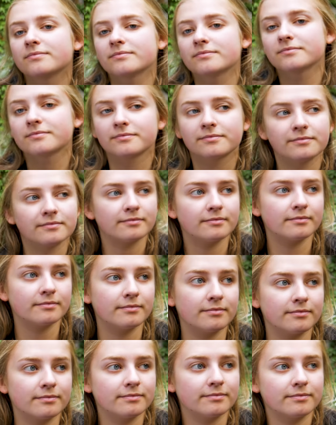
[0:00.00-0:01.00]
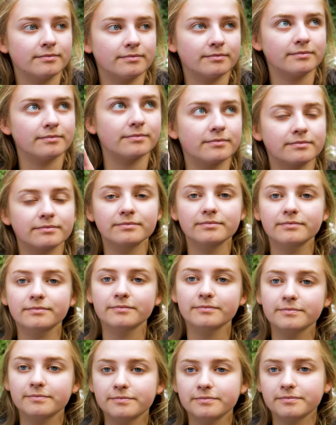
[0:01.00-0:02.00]

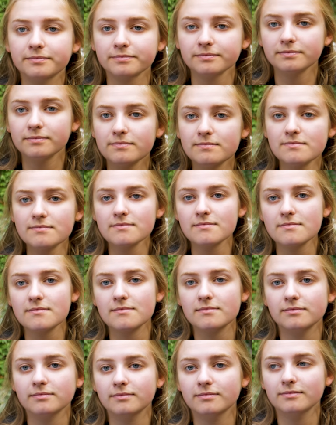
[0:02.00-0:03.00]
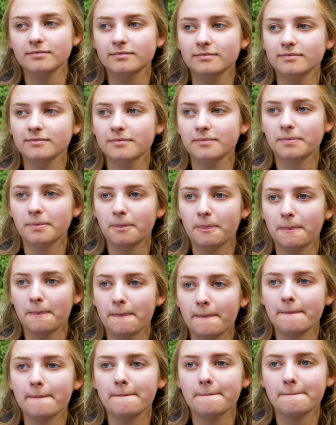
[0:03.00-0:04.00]

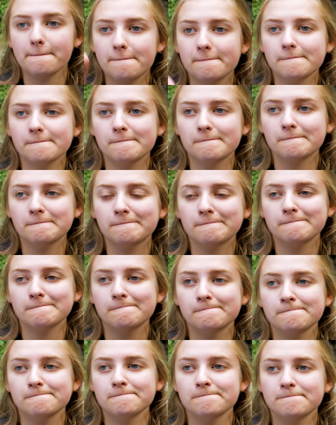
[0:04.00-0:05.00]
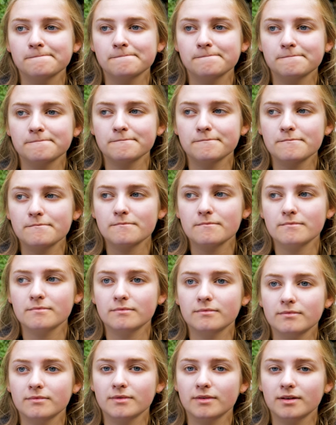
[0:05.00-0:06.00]

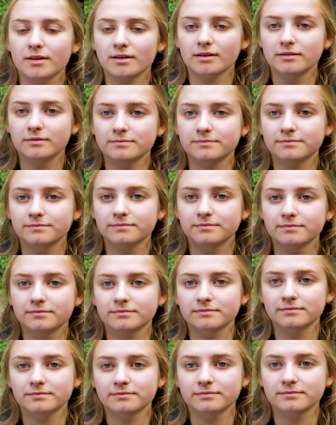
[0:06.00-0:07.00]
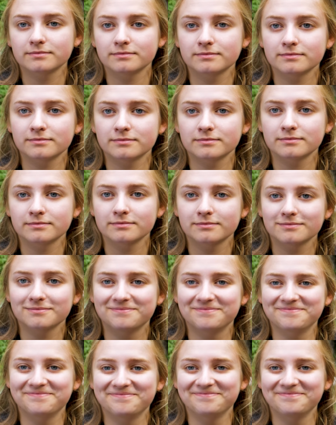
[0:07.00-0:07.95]
(not speaking)